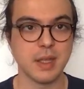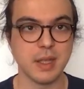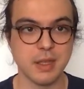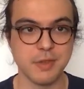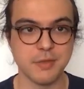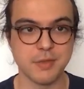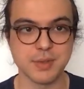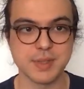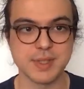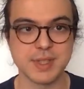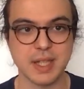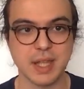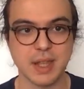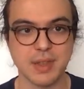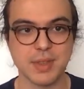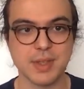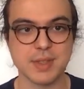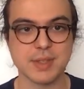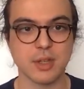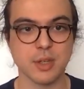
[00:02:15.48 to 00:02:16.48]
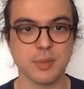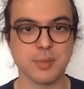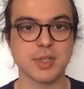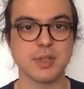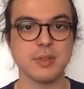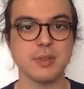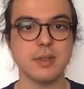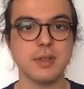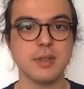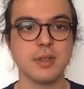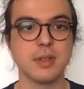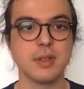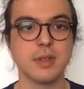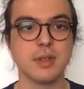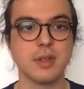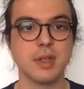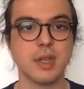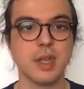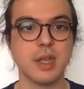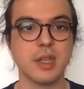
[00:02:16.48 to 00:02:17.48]
If you select this option,
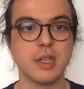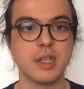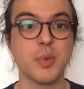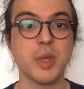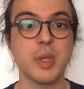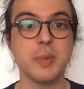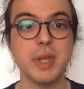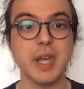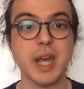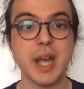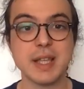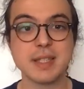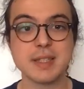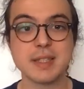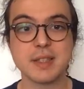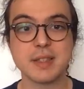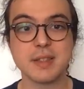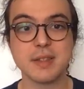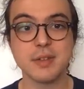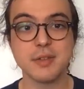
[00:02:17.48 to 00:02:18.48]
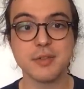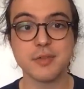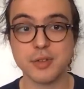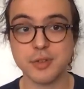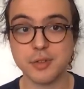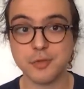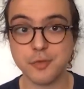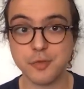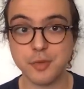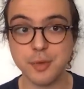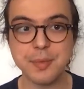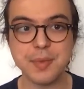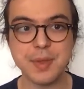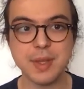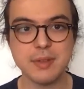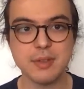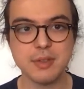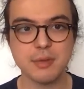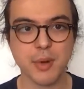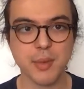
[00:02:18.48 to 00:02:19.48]
you will be asked for the
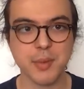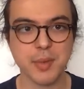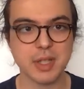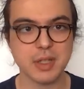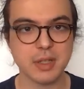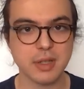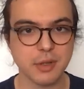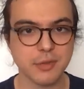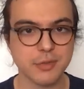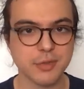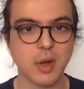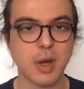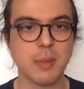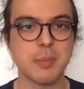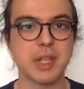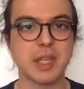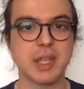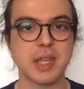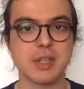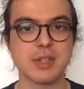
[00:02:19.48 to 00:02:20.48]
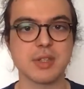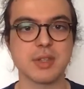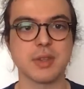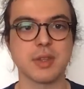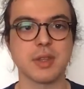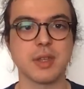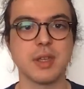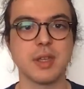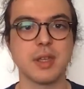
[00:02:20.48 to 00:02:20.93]
front-end URL of your application.